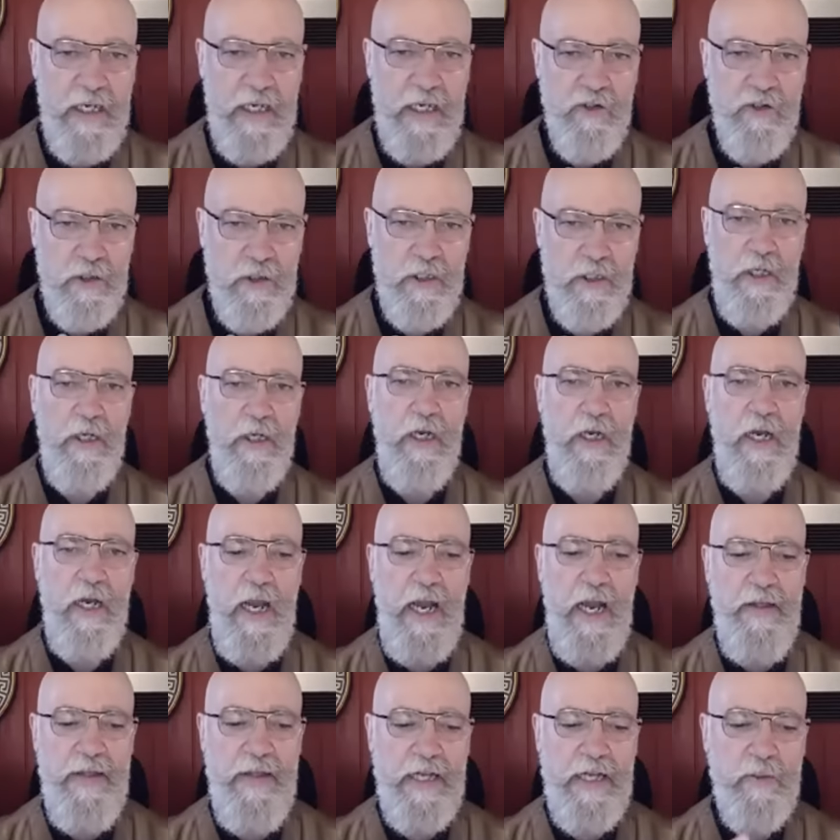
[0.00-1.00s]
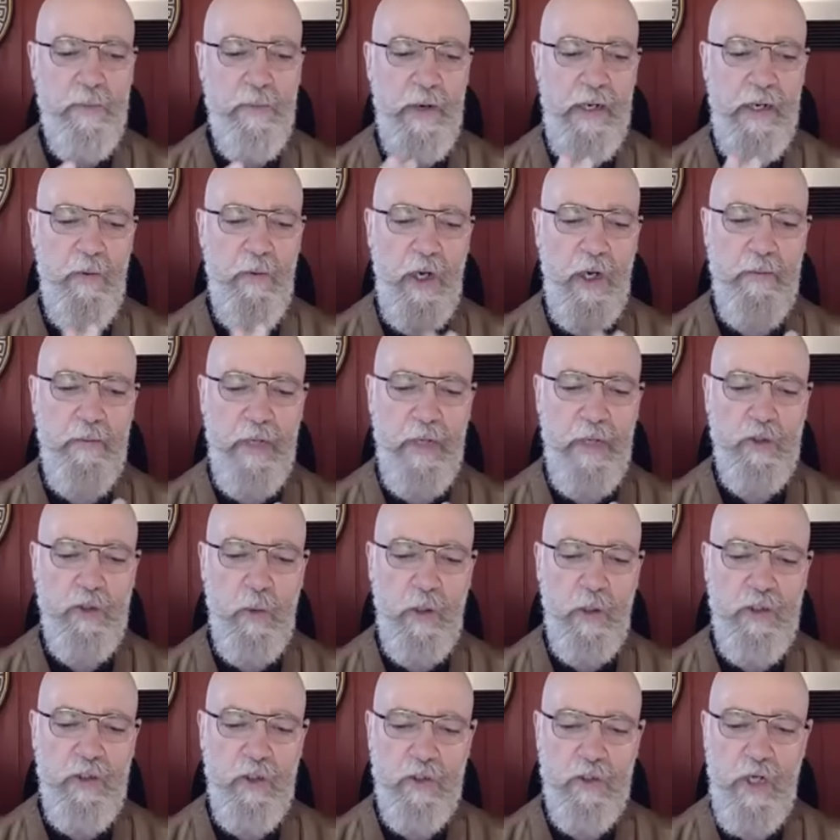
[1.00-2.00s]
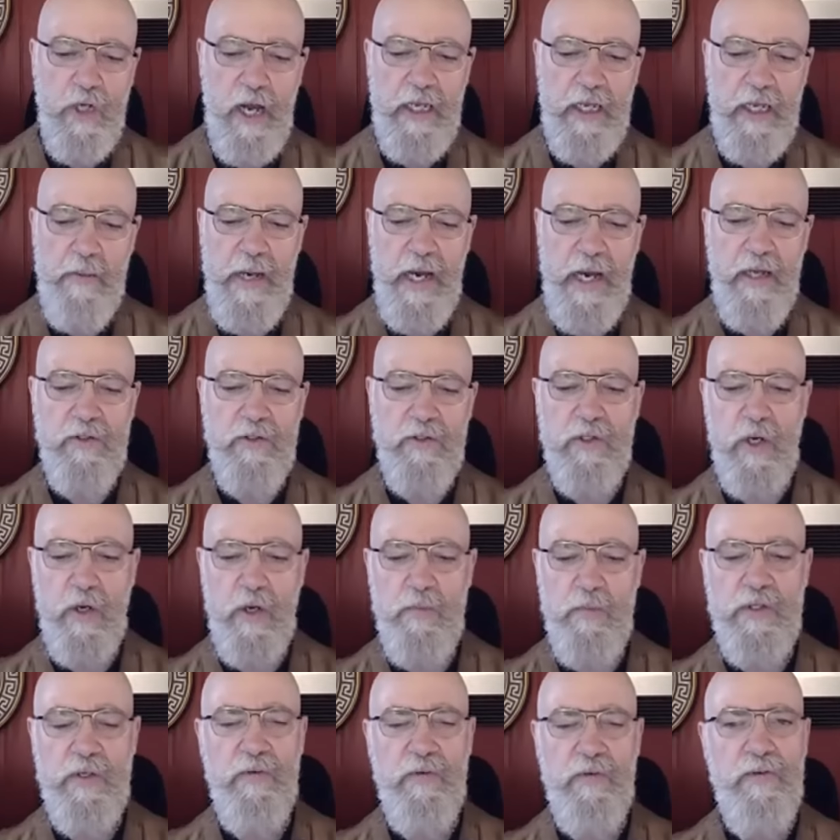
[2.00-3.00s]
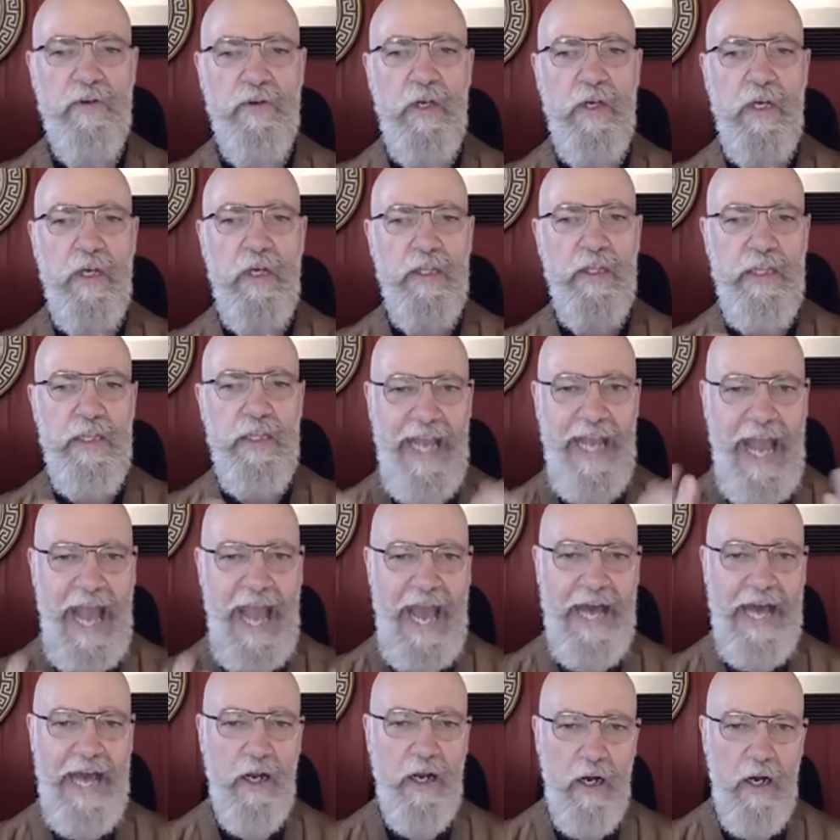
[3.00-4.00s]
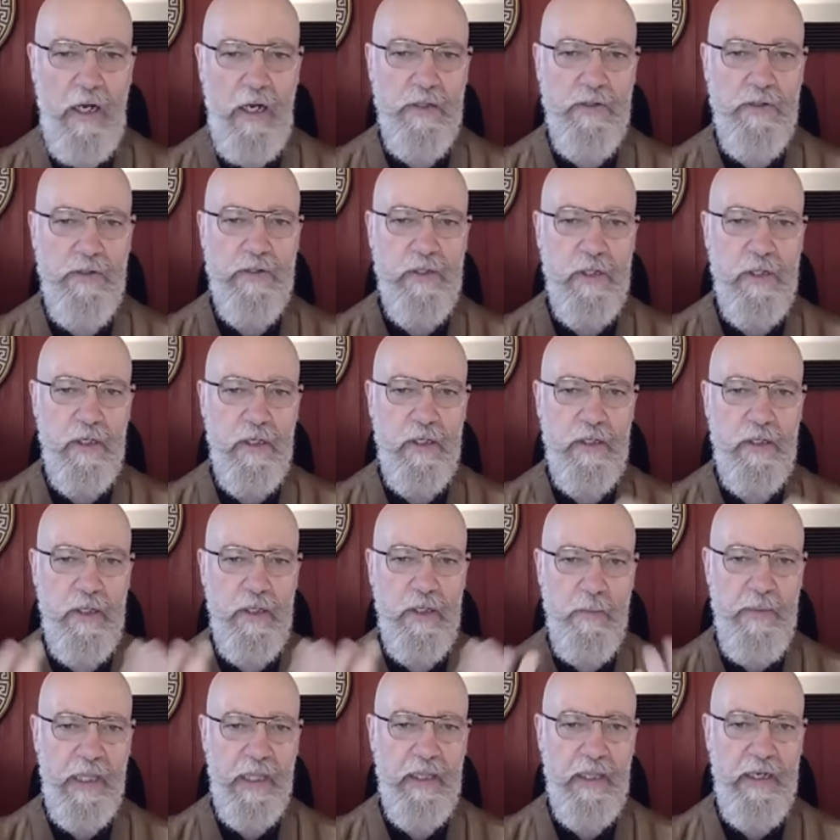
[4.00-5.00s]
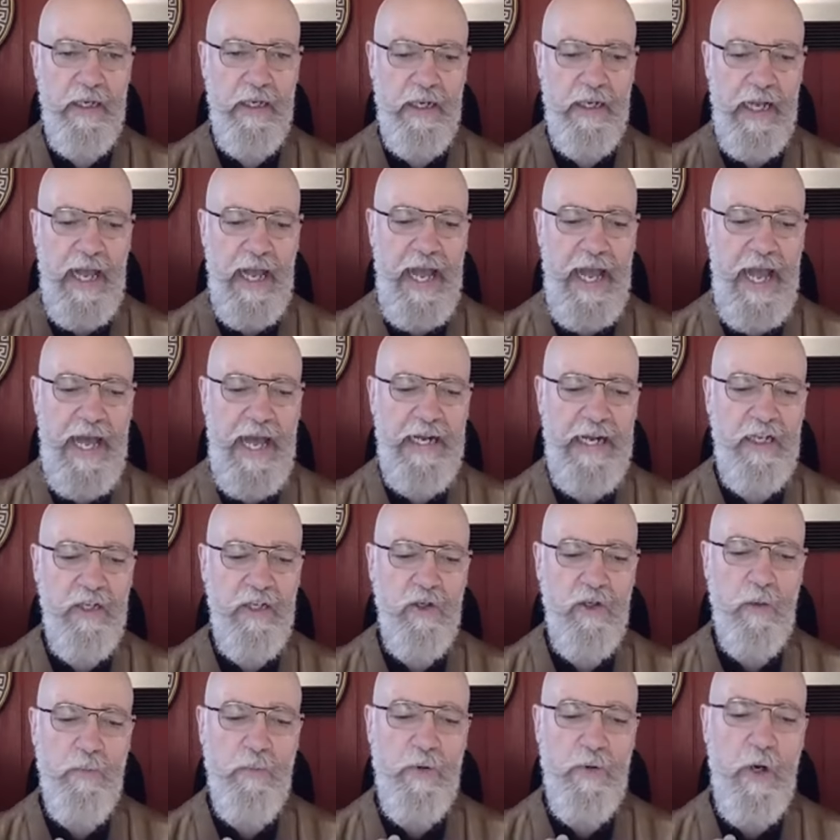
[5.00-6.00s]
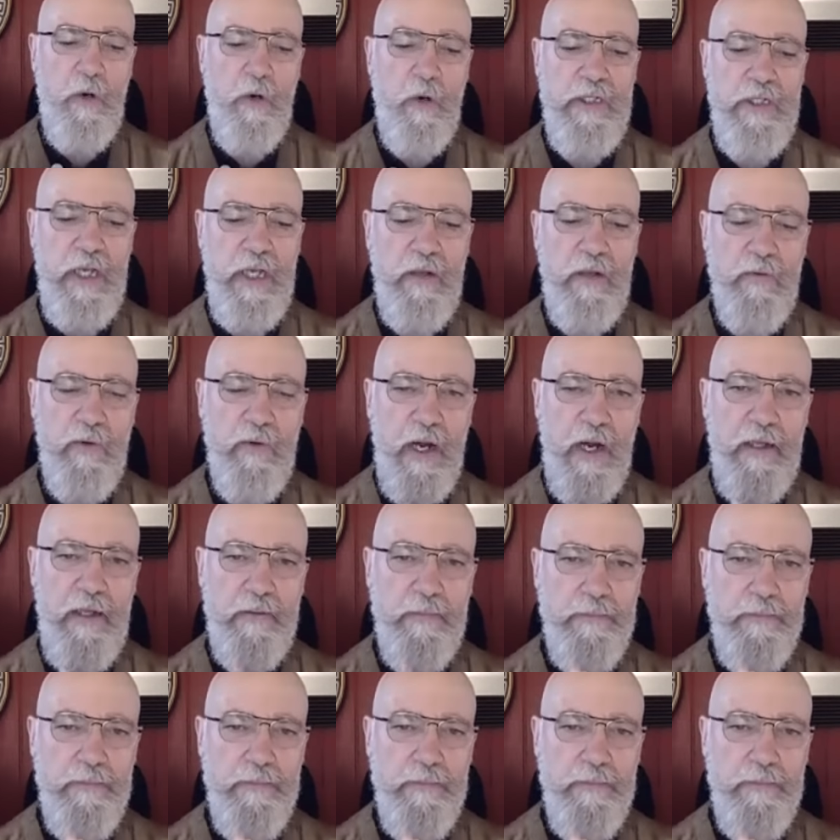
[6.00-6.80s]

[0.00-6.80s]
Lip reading: And that's pretty much what you're talking about in terms of the add-ons, the ability to add in your protein, right?